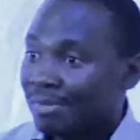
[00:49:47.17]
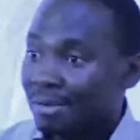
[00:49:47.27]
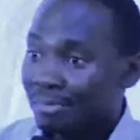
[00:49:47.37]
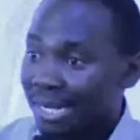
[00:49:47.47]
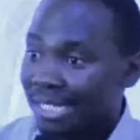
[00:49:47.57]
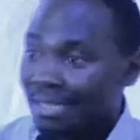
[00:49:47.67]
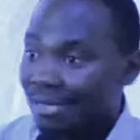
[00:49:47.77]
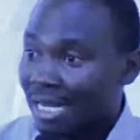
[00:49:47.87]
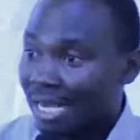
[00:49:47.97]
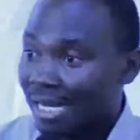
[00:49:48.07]
Marriage is
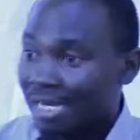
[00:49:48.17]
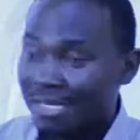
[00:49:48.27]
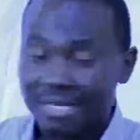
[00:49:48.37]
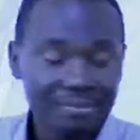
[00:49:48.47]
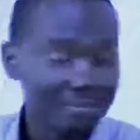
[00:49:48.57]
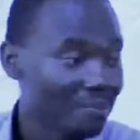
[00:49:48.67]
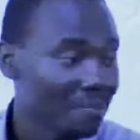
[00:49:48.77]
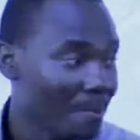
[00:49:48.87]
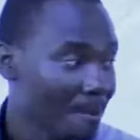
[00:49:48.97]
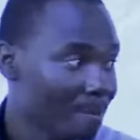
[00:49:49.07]
not an island.
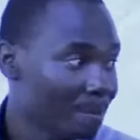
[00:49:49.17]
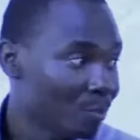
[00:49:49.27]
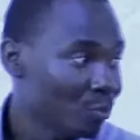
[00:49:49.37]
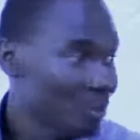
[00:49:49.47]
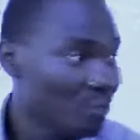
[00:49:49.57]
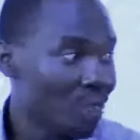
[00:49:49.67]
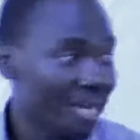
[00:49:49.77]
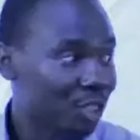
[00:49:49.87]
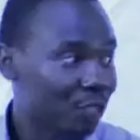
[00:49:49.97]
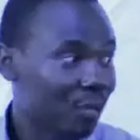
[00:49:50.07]
We do
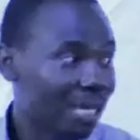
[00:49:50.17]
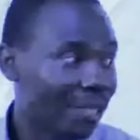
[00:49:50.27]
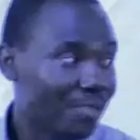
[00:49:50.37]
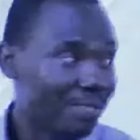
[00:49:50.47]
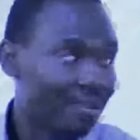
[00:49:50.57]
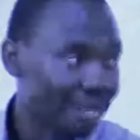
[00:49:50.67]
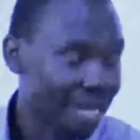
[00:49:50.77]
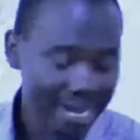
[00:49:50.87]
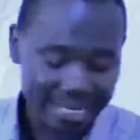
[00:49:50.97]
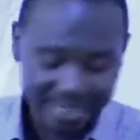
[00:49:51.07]
marriage together with some other
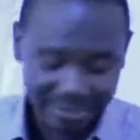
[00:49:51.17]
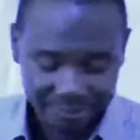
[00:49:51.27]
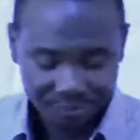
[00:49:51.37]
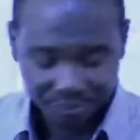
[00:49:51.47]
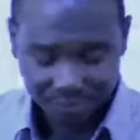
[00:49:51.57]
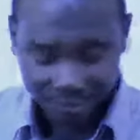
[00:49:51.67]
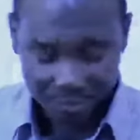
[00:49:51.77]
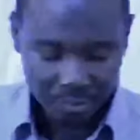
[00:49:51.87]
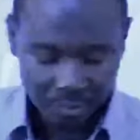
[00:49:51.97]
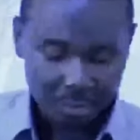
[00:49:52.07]
guys.
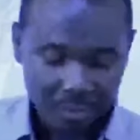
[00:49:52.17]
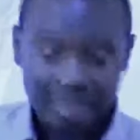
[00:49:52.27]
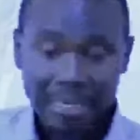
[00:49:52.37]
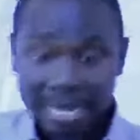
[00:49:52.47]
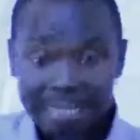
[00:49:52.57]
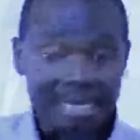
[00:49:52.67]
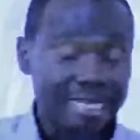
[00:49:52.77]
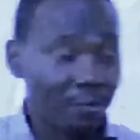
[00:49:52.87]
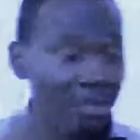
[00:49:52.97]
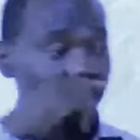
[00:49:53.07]
Last
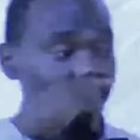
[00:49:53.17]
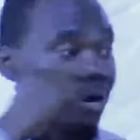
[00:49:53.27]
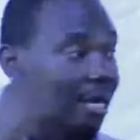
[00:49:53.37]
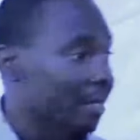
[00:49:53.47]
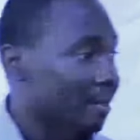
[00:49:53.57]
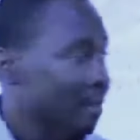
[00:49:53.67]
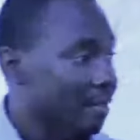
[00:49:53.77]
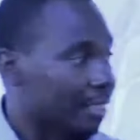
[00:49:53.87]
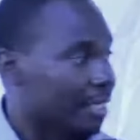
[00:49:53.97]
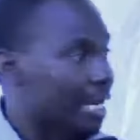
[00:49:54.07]
Sunday when we were
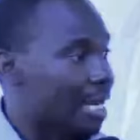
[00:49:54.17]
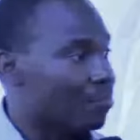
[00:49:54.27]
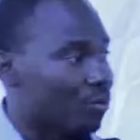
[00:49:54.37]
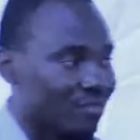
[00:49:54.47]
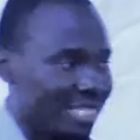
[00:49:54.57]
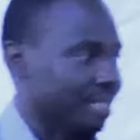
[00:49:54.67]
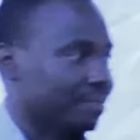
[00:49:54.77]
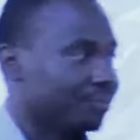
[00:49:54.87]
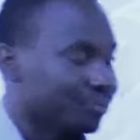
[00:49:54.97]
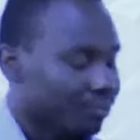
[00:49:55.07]
taking a cup of tea,
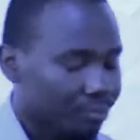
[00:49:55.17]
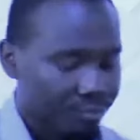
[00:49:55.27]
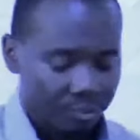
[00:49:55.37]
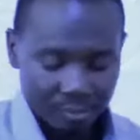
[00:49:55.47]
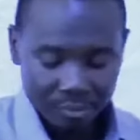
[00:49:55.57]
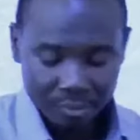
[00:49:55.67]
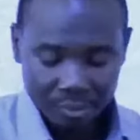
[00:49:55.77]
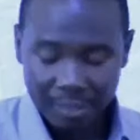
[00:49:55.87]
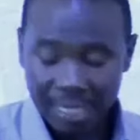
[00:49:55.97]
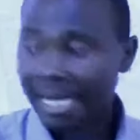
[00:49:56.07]

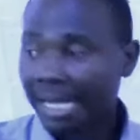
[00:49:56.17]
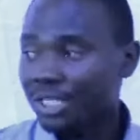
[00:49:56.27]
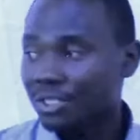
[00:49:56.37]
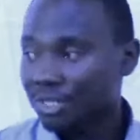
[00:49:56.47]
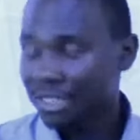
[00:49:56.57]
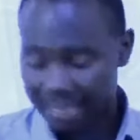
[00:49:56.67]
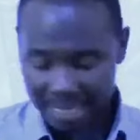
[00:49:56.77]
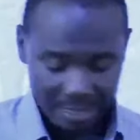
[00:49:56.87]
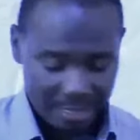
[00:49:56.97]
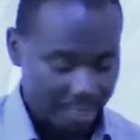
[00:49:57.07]
well, I ate sausage.
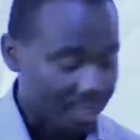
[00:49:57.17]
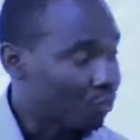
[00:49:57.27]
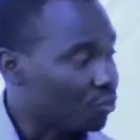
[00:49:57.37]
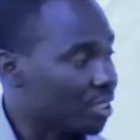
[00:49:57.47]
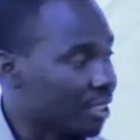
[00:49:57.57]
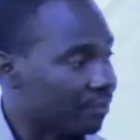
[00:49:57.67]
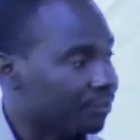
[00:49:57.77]
I think the rest took tea.